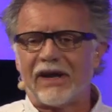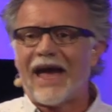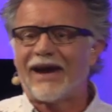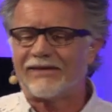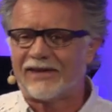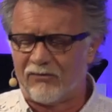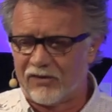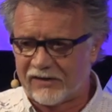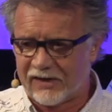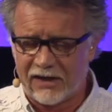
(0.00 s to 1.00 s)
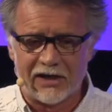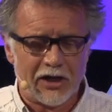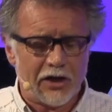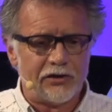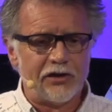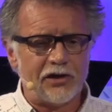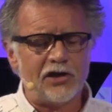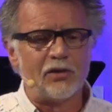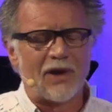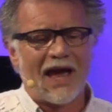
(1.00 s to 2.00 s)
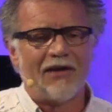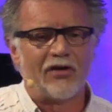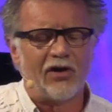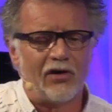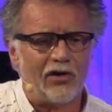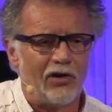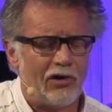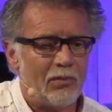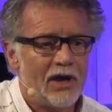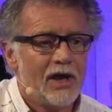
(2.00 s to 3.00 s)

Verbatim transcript: activity that you have at home.